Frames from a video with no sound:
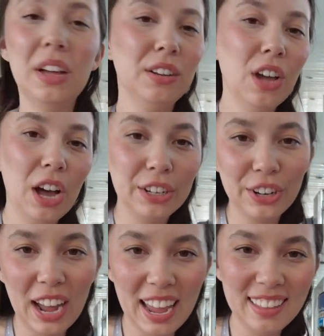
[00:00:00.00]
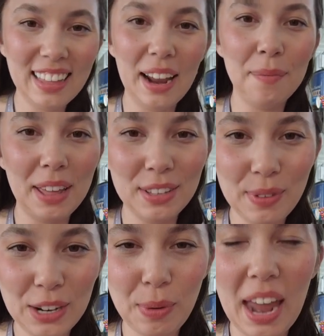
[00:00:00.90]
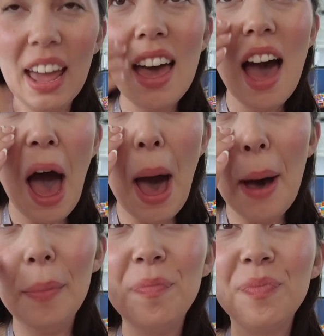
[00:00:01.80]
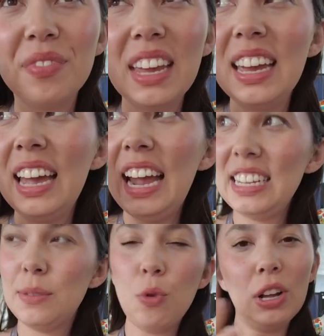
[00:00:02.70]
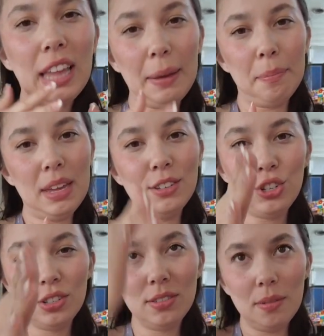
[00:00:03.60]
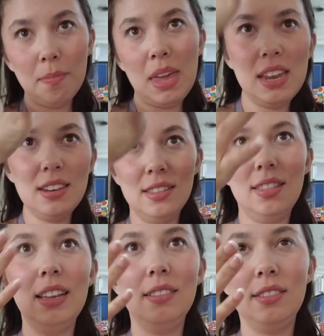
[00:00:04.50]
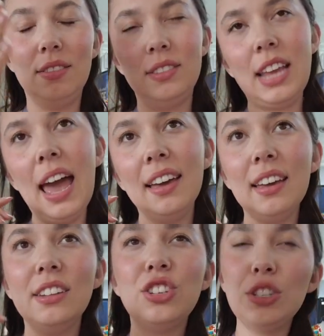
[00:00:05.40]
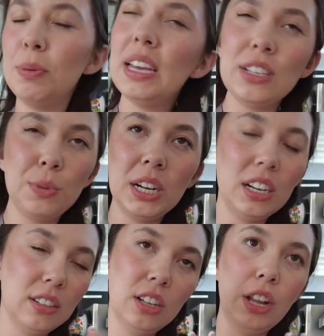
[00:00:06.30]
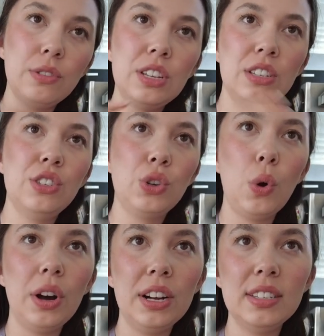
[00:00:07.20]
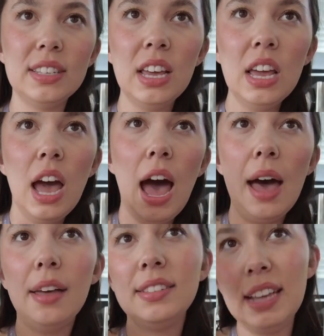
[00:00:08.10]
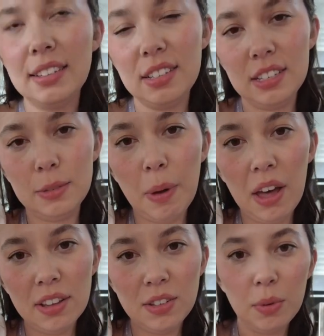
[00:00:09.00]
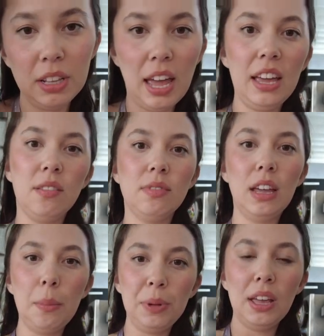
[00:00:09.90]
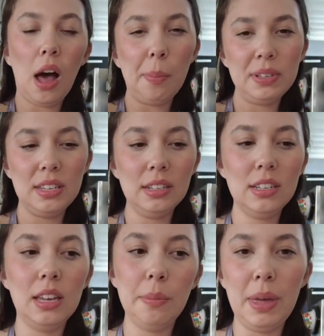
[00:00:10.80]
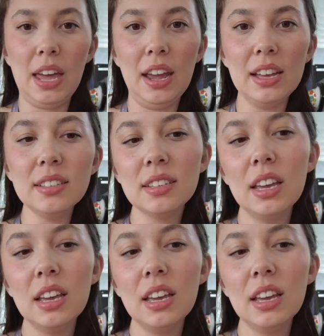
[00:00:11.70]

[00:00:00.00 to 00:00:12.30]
not great that I'm by the splash pad. Um, it's more like mid mid the deck, just because we're closest towards uh, Senses Spa, so we're like the complete opposite to Cabanas.